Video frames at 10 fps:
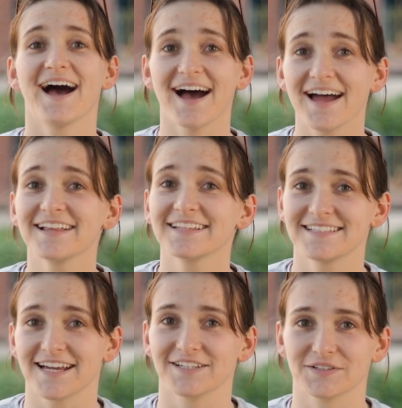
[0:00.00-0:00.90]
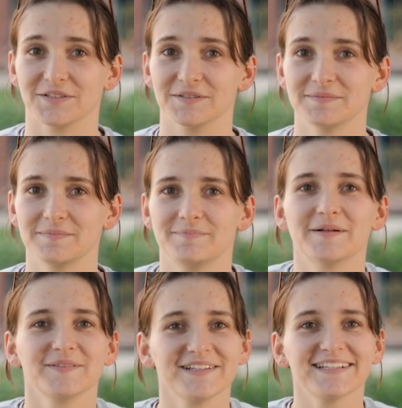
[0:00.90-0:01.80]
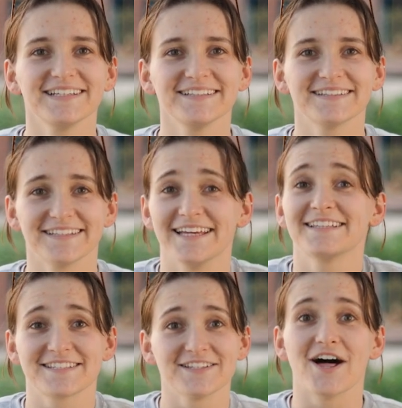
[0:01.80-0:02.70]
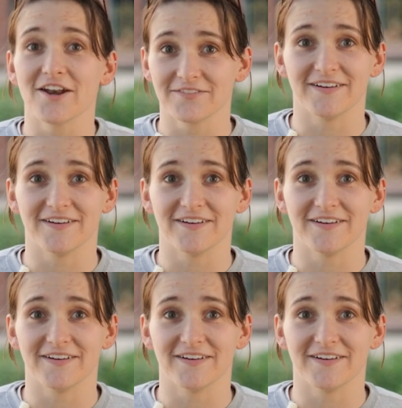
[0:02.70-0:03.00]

highly technical, but really, it's a lot of